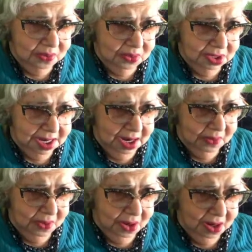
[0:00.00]
We're
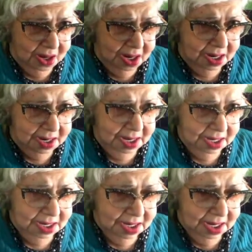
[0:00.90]
now
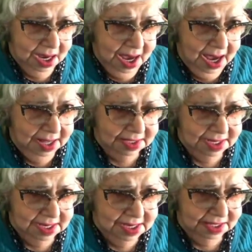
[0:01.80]
on
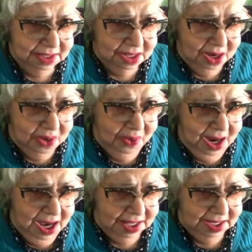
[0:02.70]
Holly. Hello,
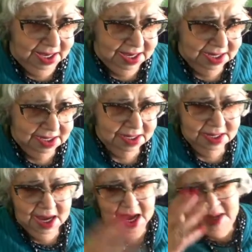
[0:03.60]
Holly.
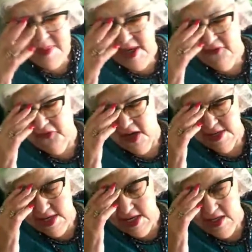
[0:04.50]
How about if
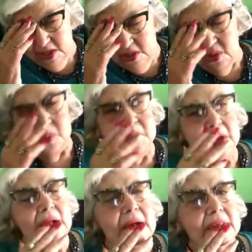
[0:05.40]
I tell you
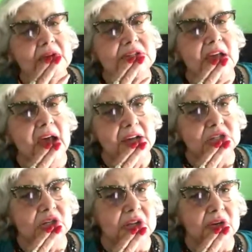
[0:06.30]
there's
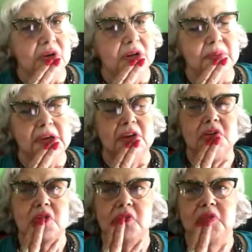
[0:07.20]
actually going to be
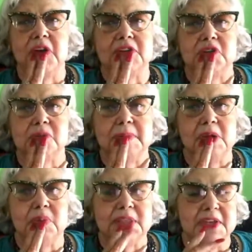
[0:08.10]
a new friend you'll
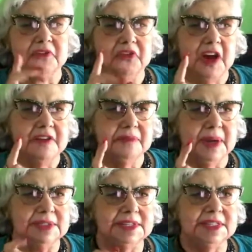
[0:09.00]
meet within 5
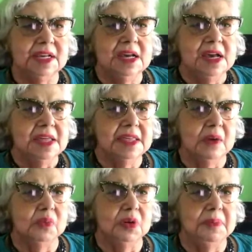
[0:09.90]
months
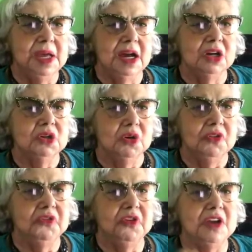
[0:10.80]
that will be a
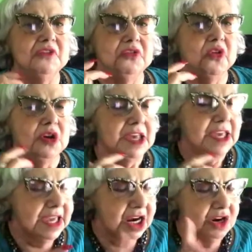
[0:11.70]
good friend for
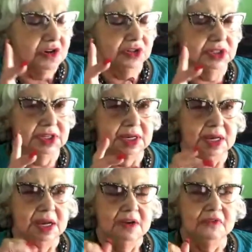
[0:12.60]
years.
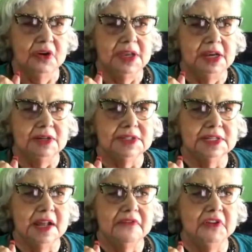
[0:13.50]
For years,
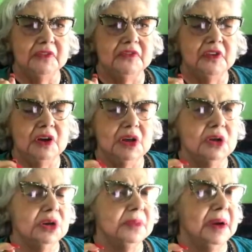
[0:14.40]
and I feel very
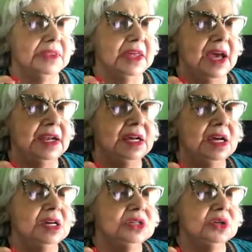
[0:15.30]
good about that.
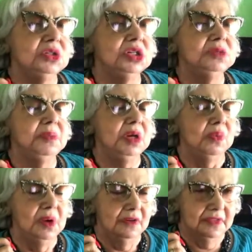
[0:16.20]
So just be
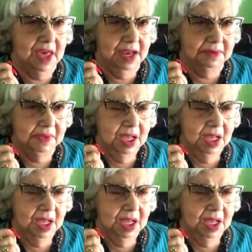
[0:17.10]
aware of that.